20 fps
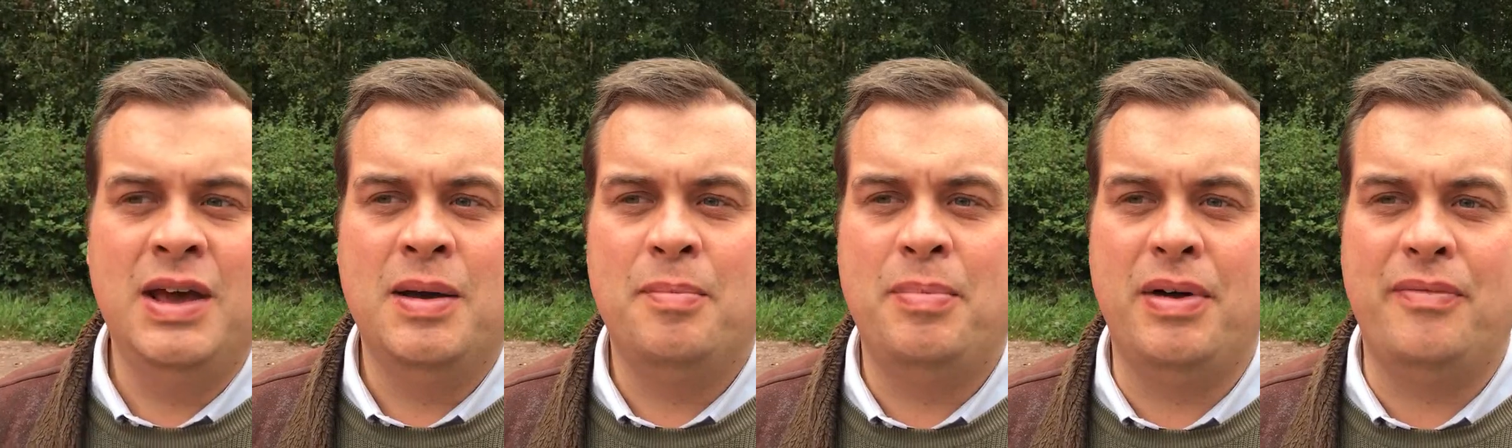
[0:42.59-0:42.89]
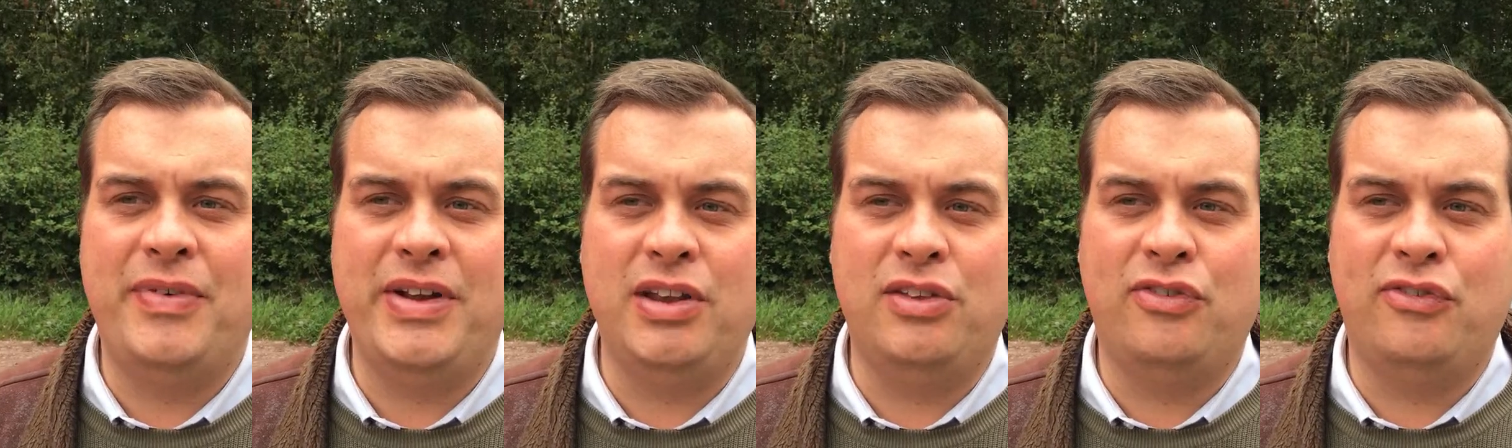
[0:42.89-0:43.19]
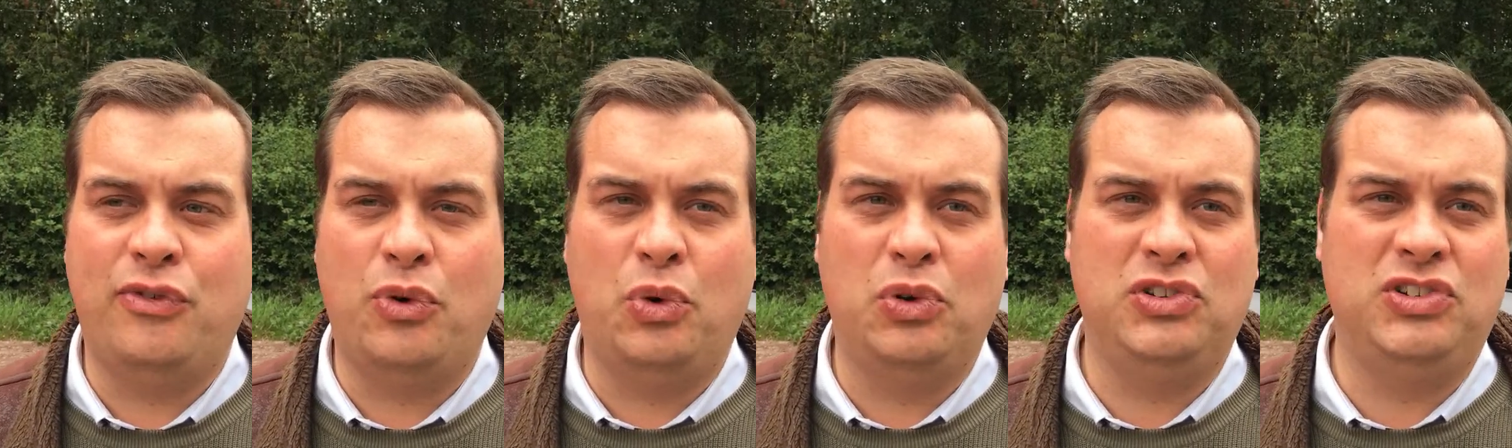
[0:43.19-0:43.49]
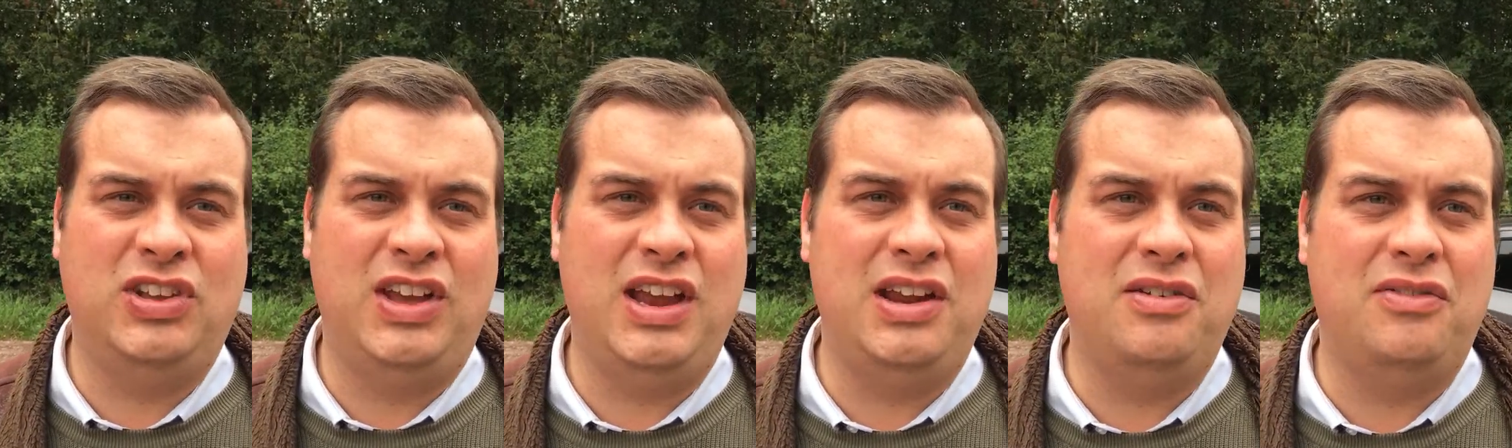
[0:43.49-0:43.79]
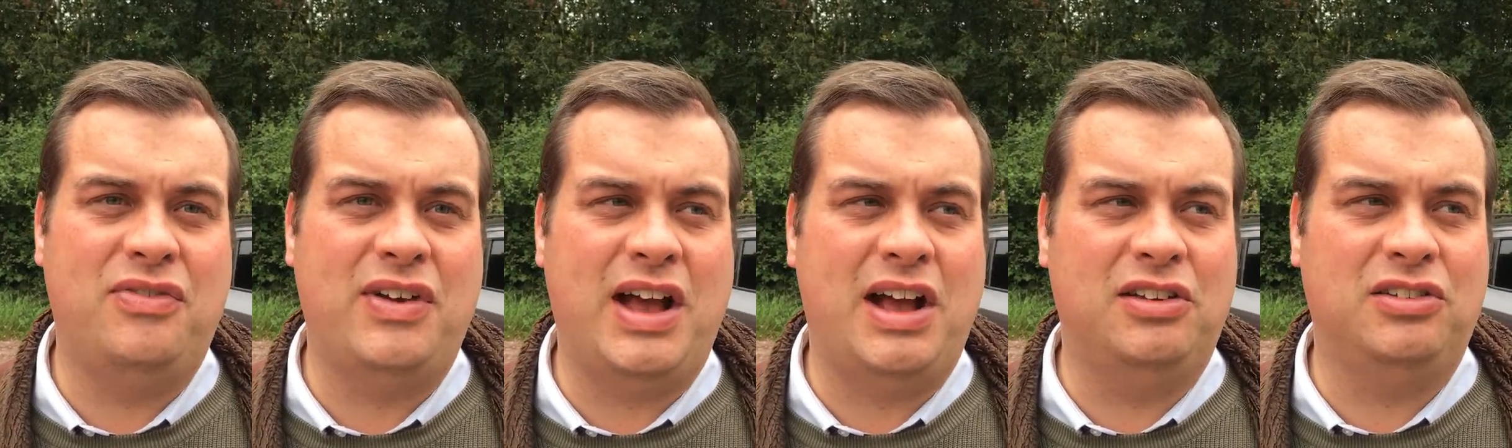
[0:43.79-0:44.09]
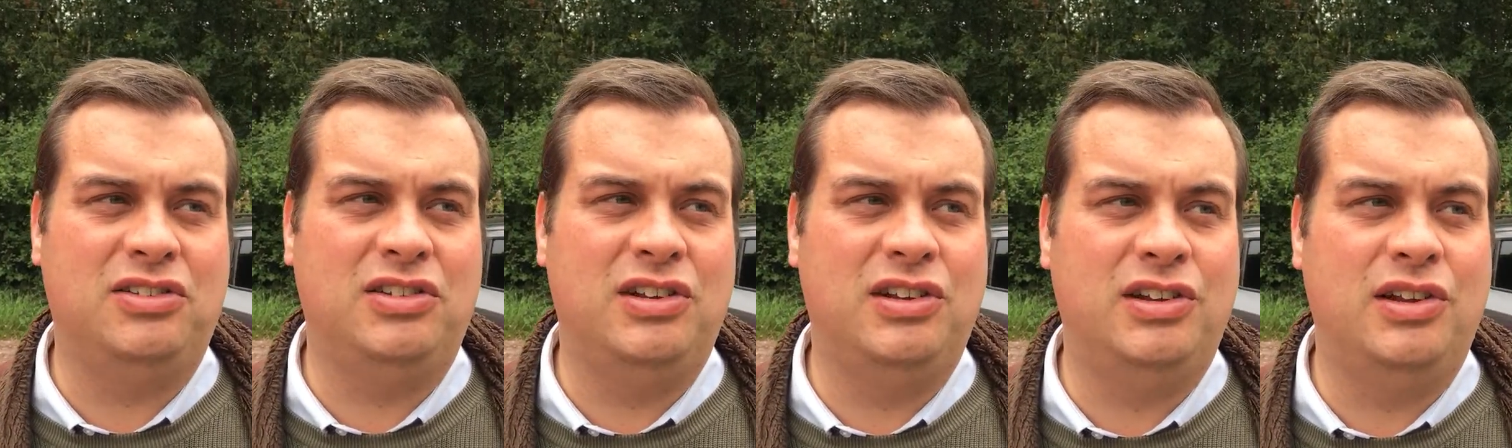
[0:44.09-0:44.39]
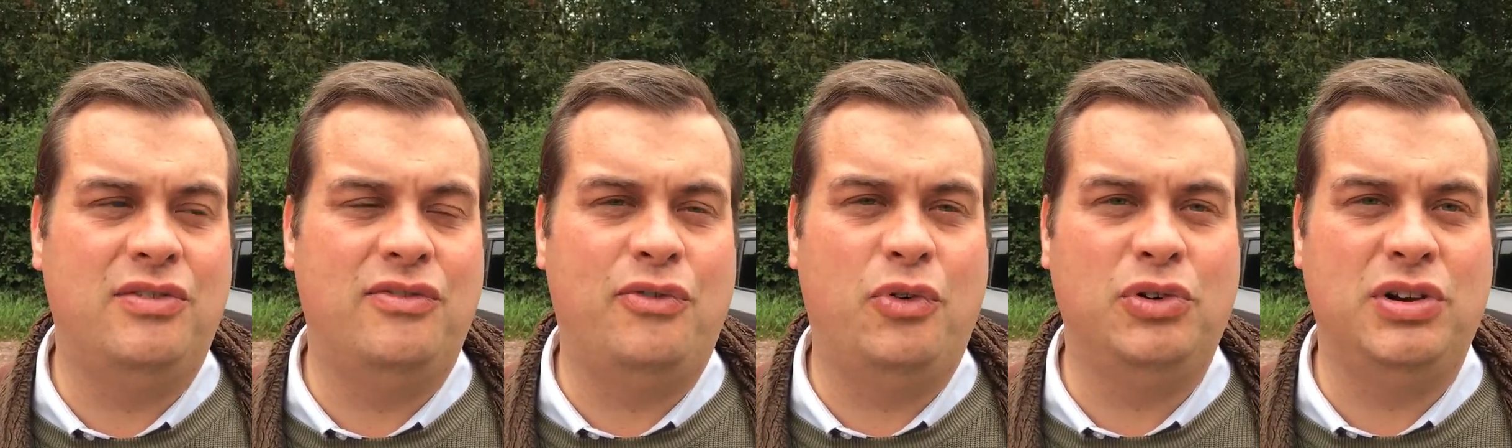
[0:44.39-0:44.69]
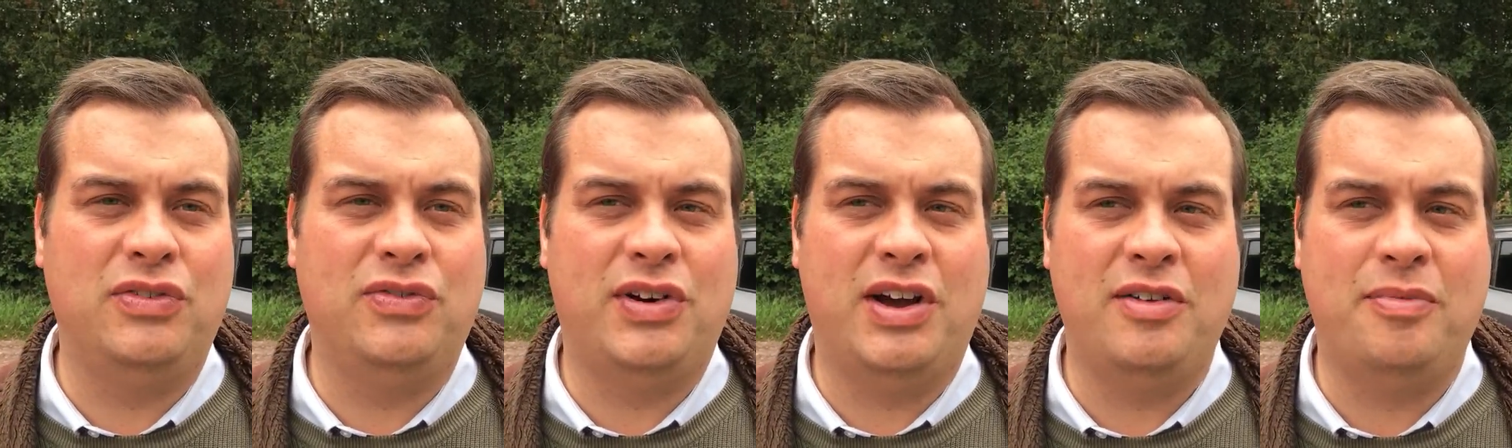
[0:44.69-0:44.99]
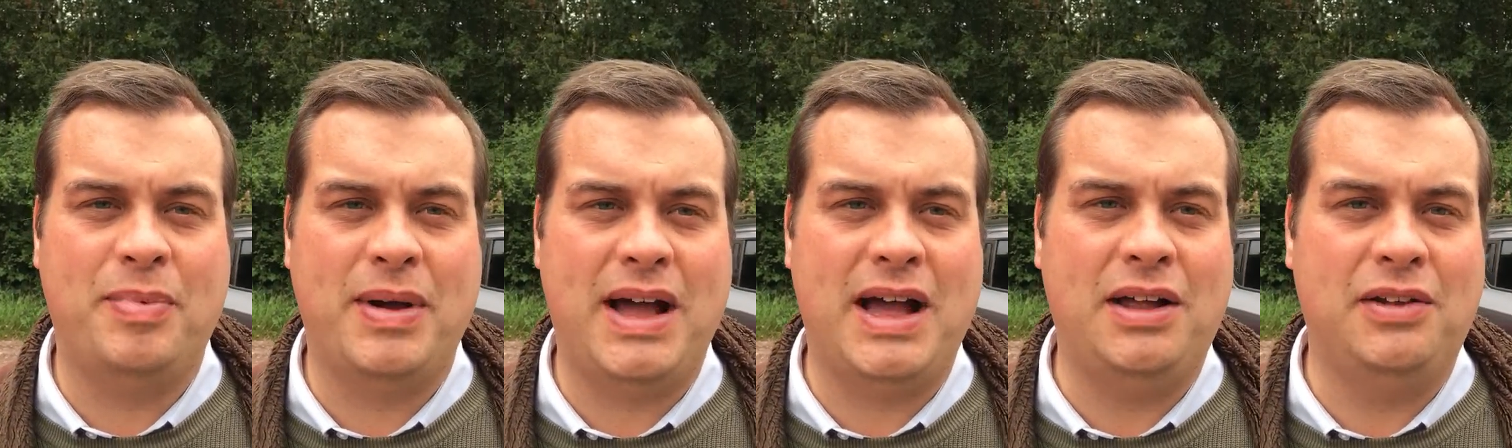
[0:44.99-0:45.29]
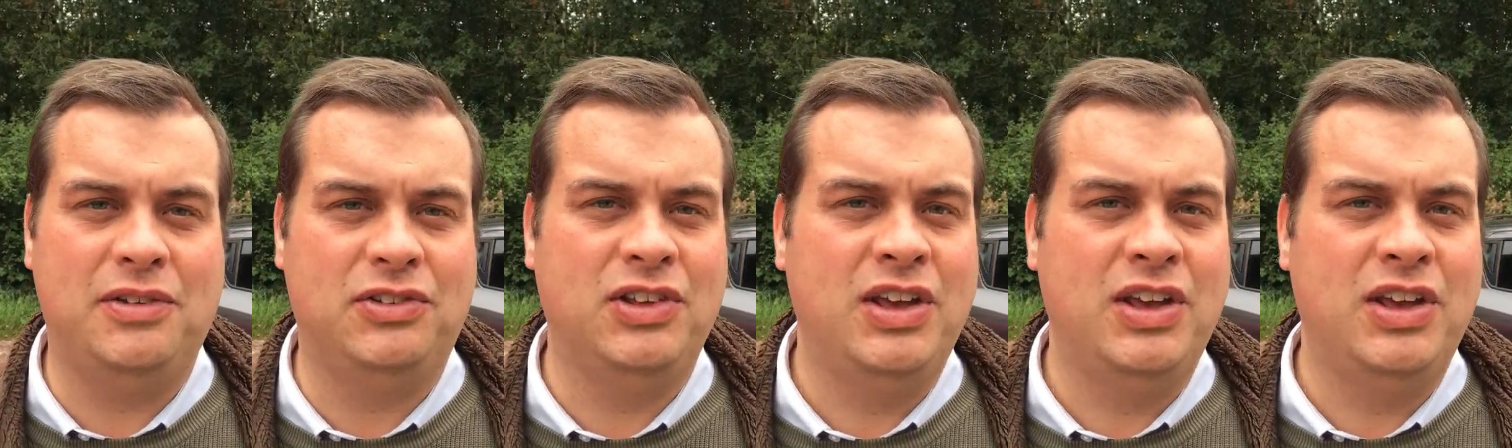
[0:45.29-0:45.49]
but it's £14,045.